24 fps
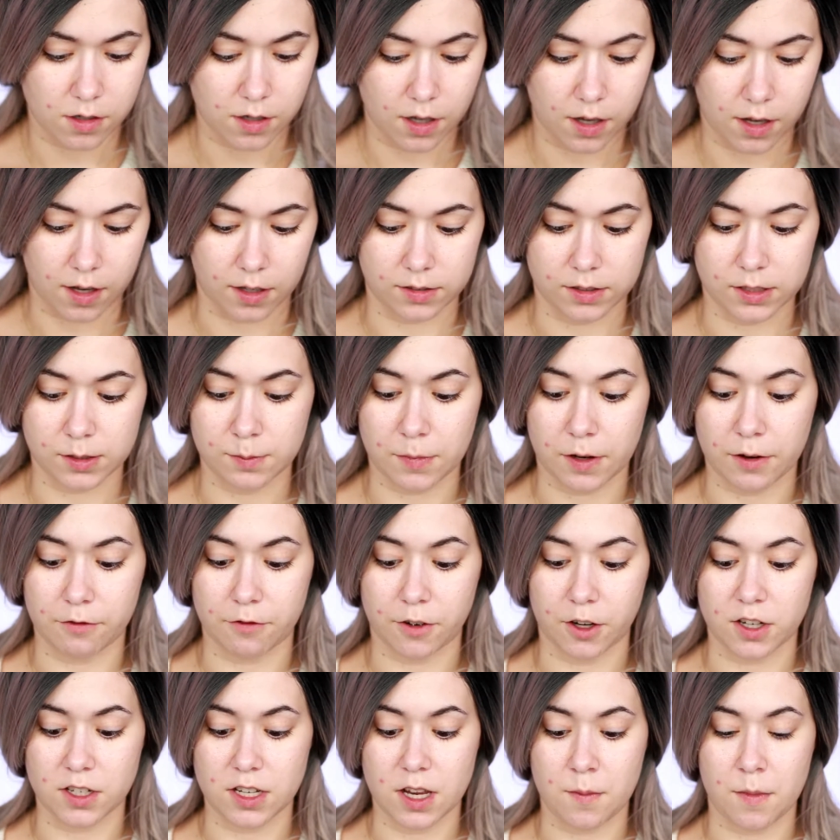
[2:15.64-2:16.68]
Because this is my
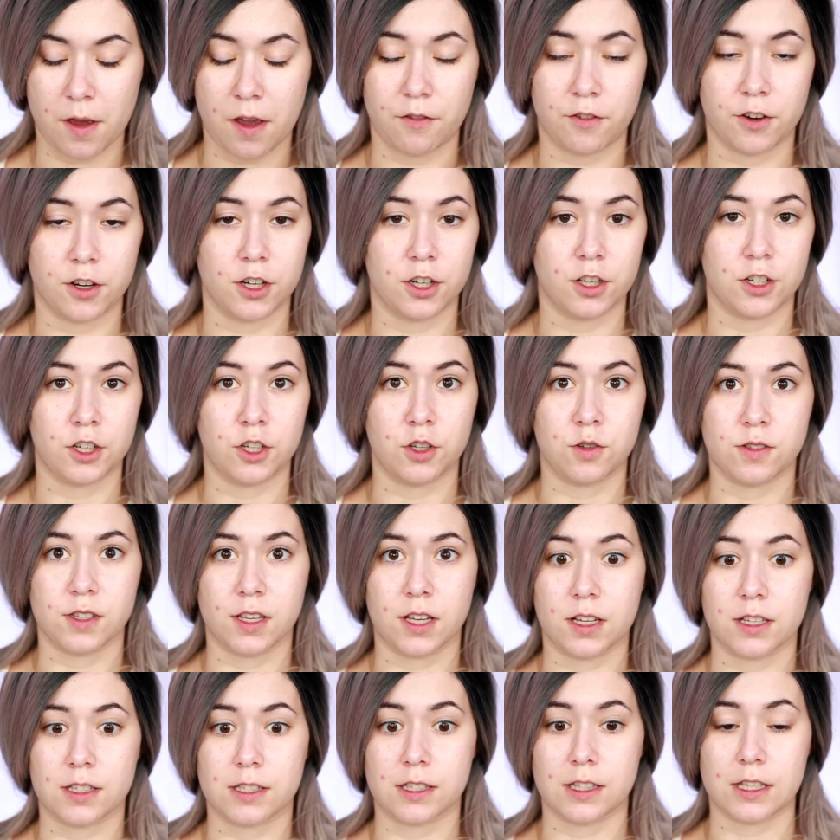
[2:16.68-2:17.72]
first time ever
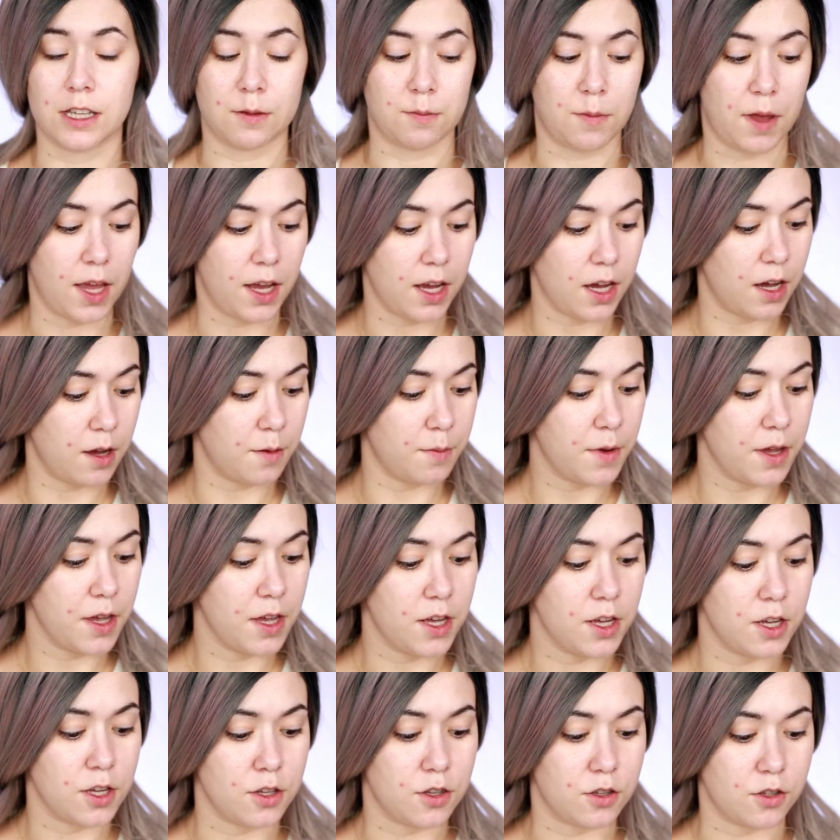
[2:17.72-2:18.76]
using Sleek makeup,
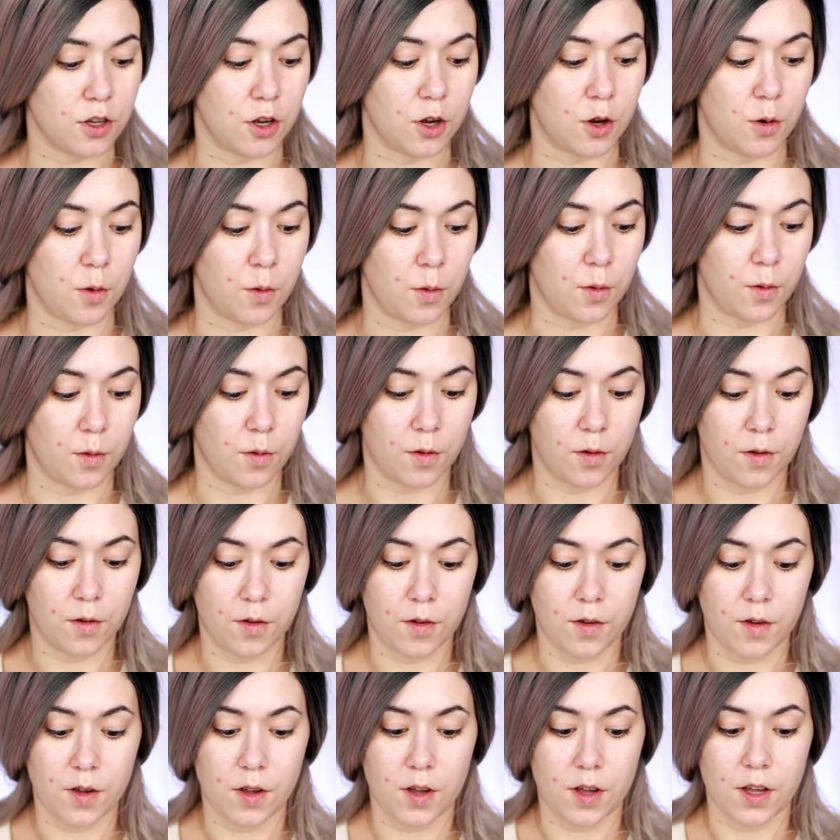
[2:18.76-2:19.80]
so
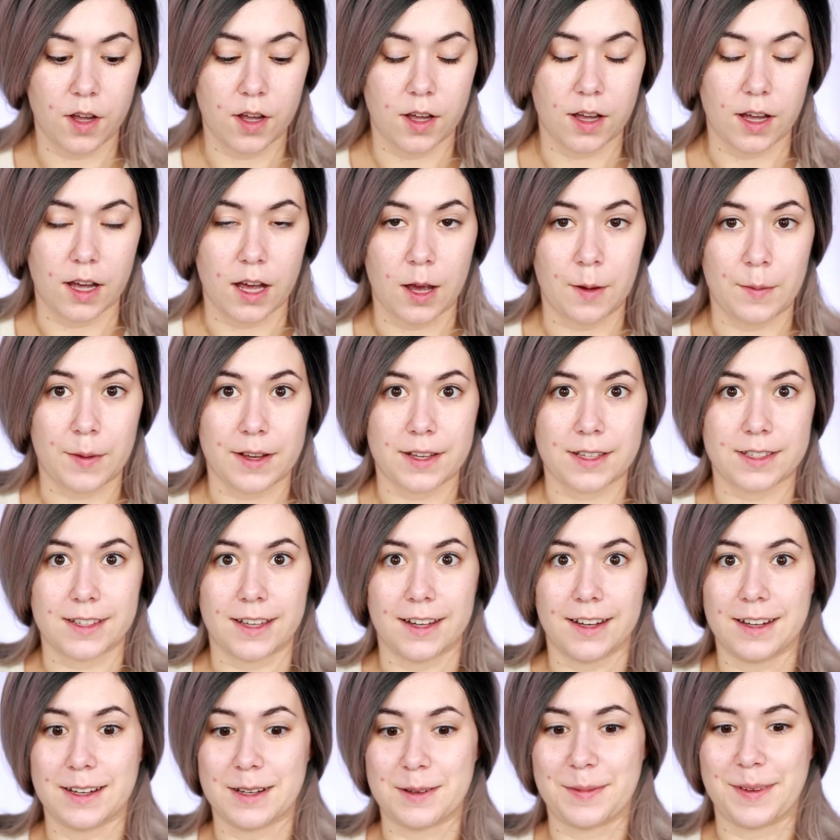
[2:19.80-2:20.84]
I'm
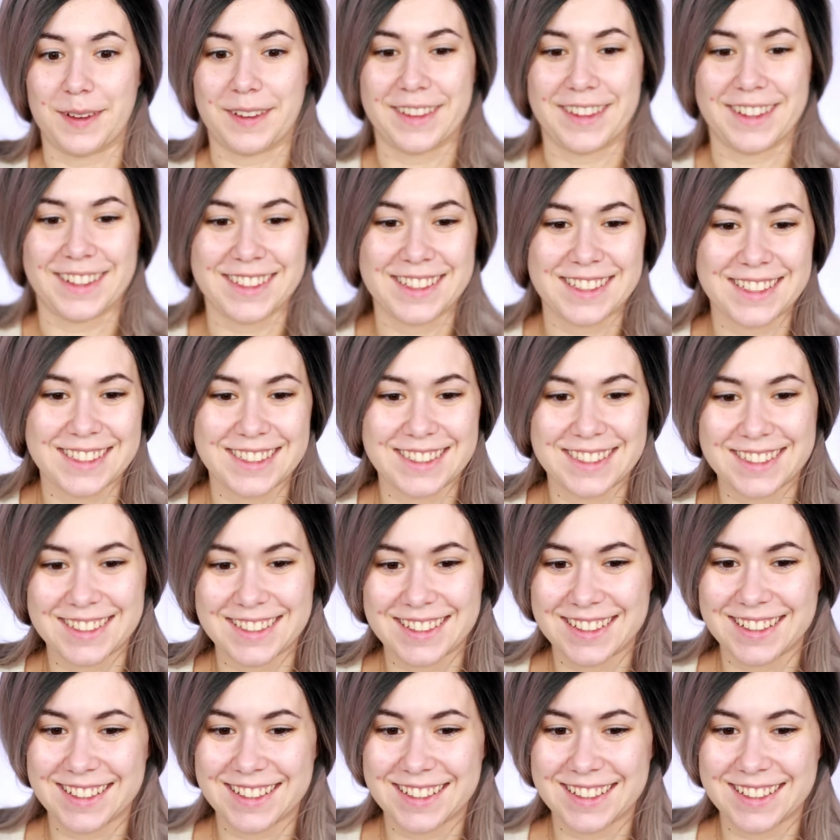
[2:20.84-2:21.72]
excited about this.